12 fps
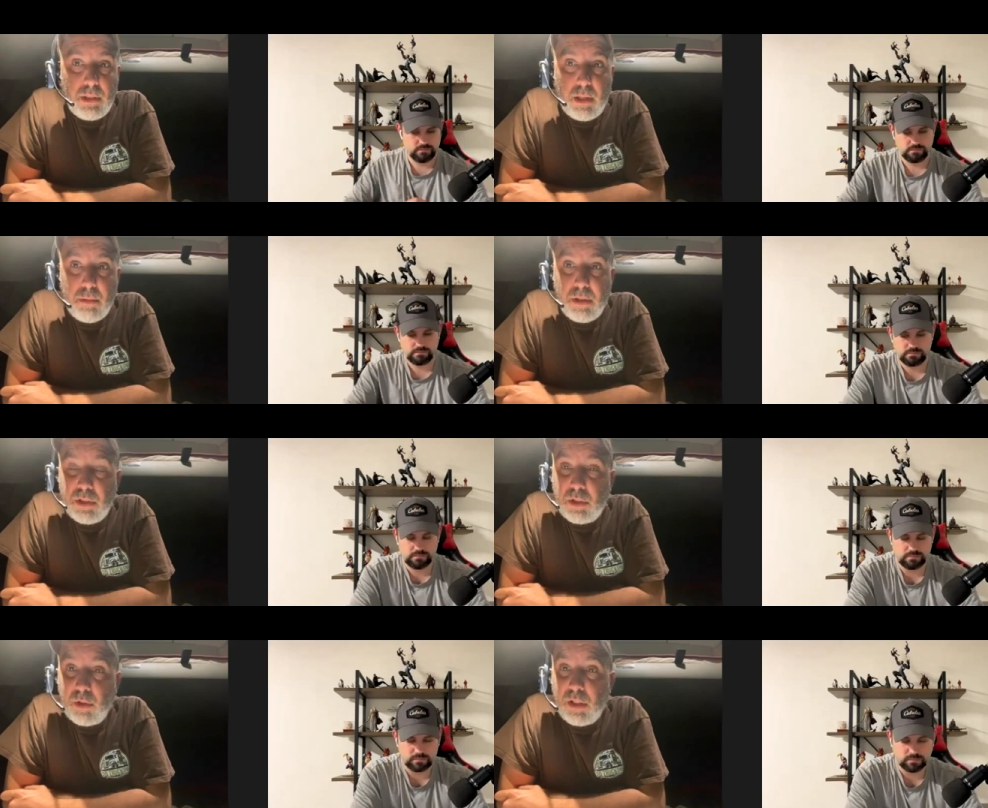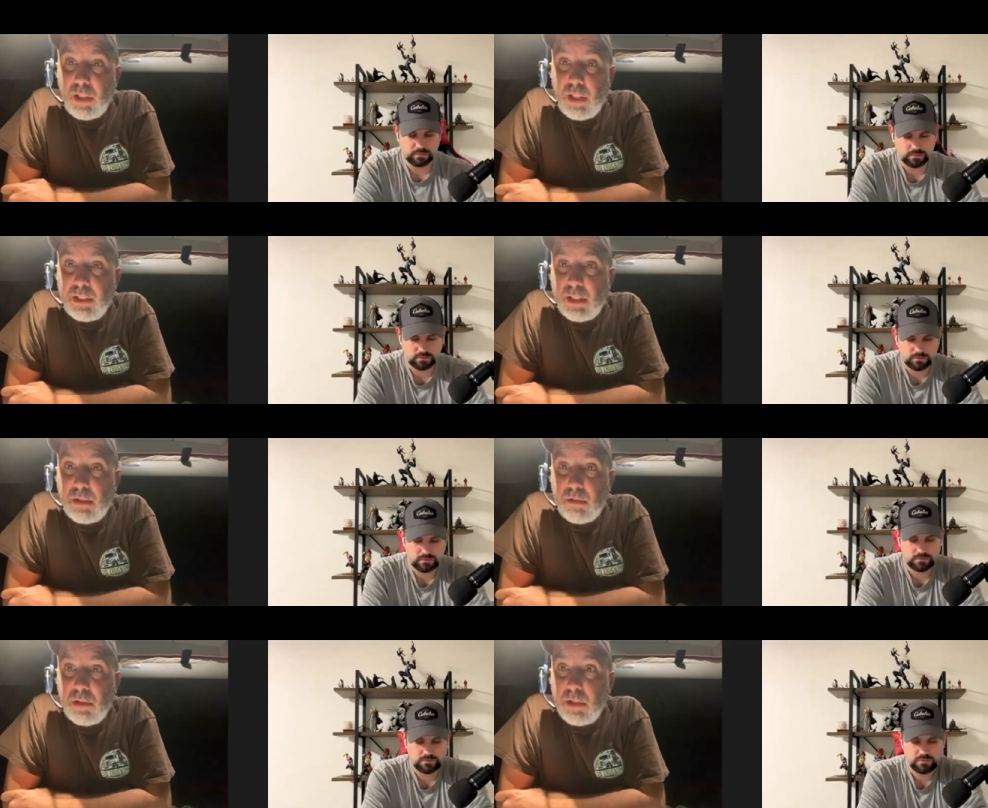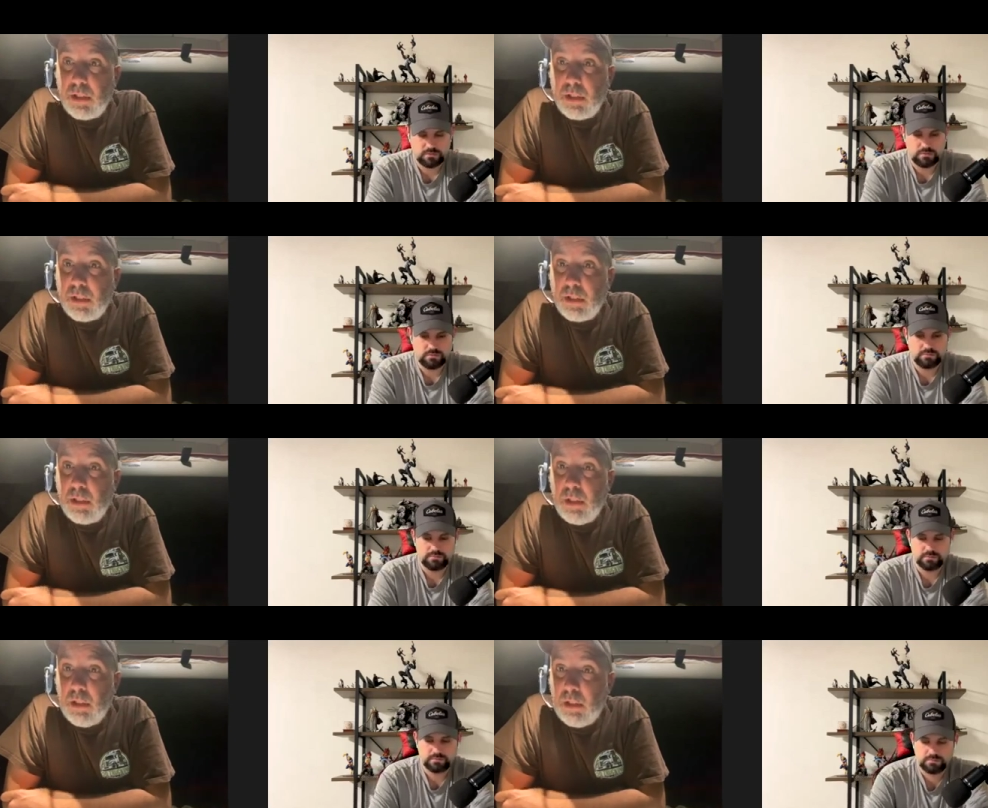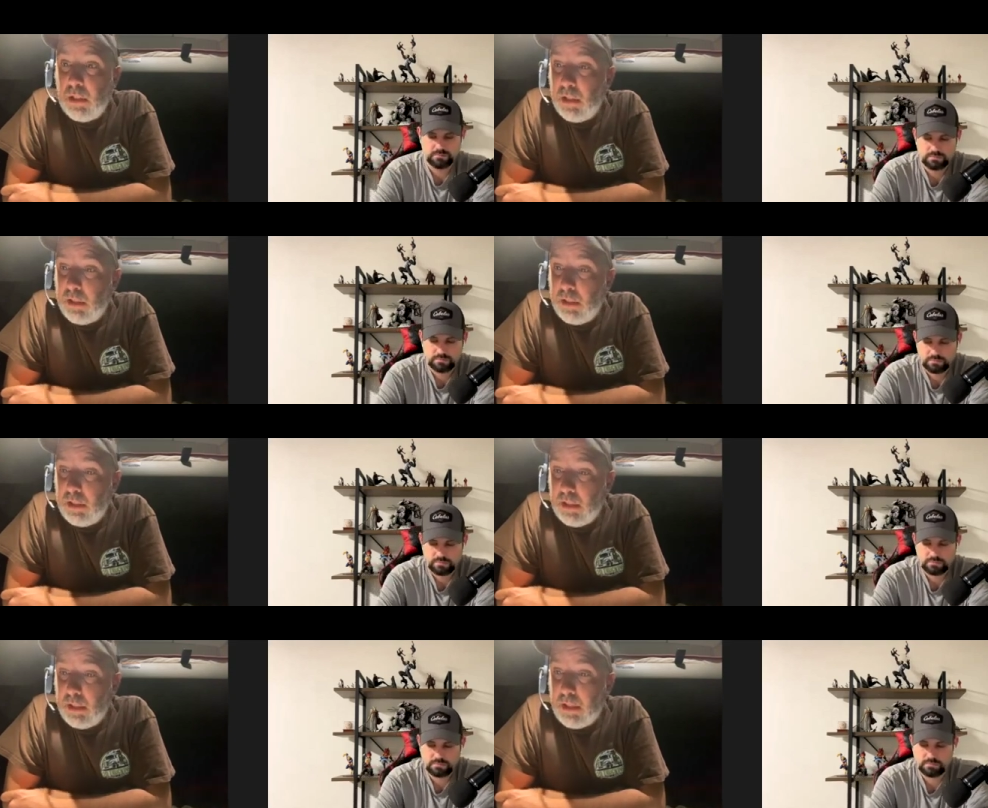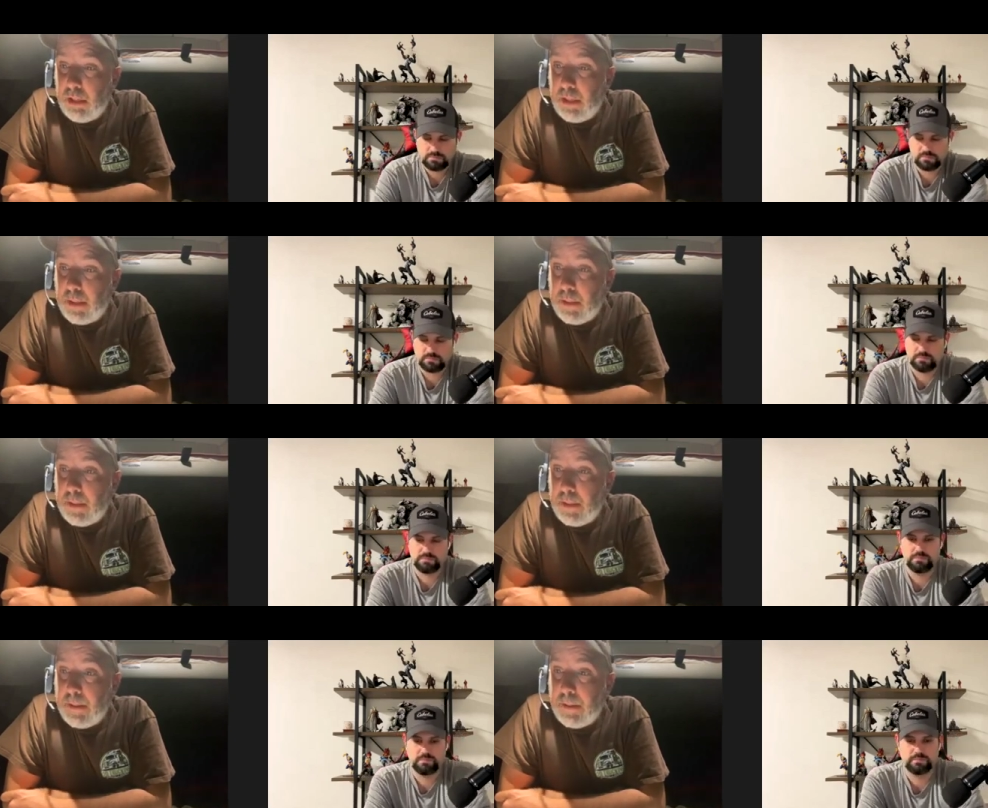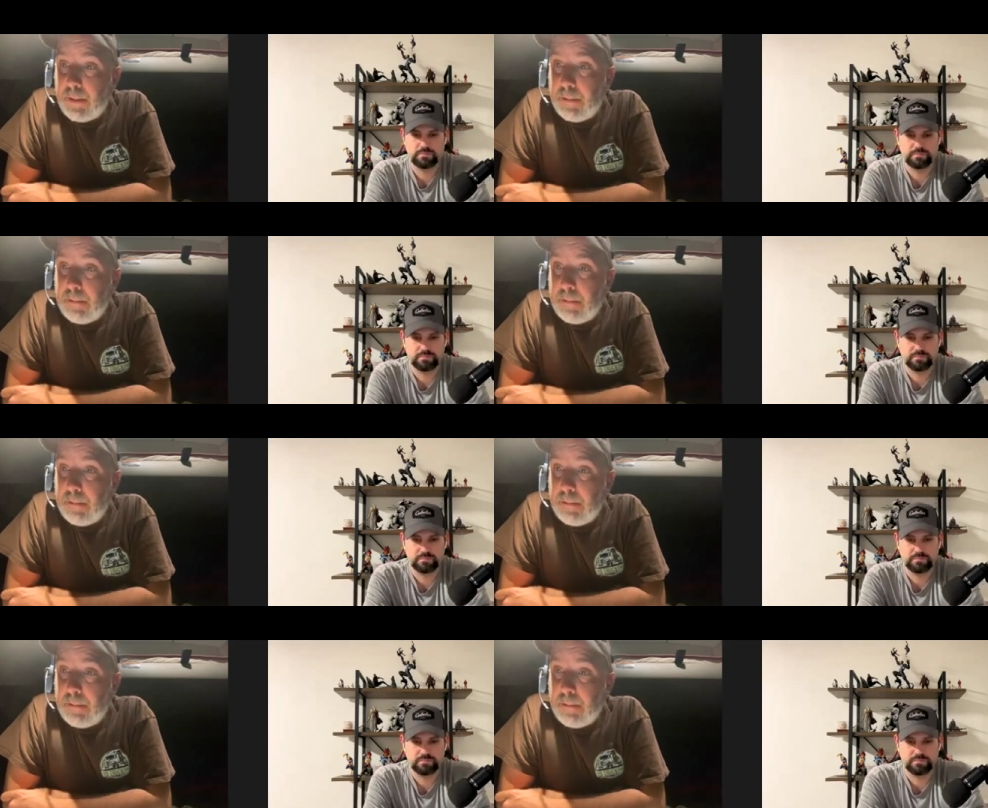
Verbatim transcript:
Speaker 1: I mean the storyline sounded really good, and uh,